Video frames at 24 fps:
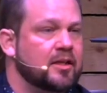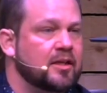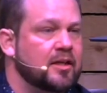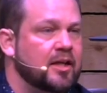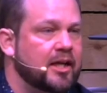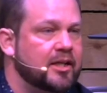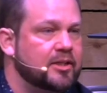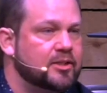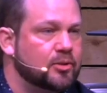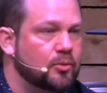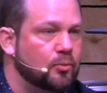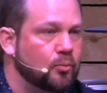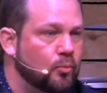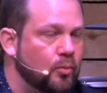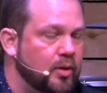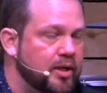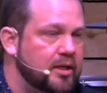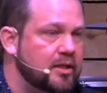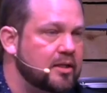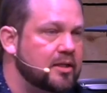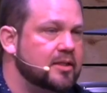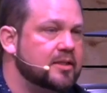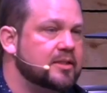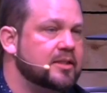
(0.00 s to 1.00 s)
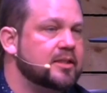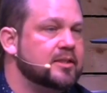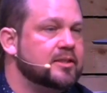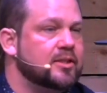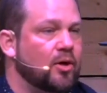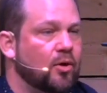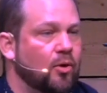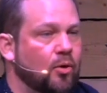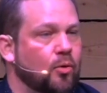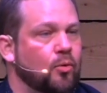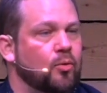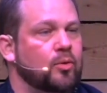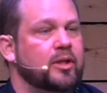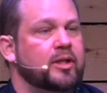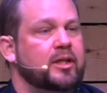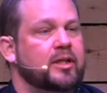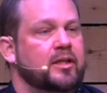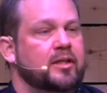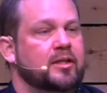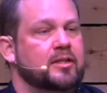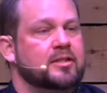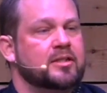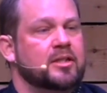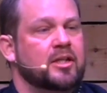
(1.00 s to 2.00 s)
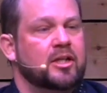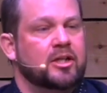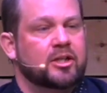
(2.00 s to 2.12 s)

and to witness his holiness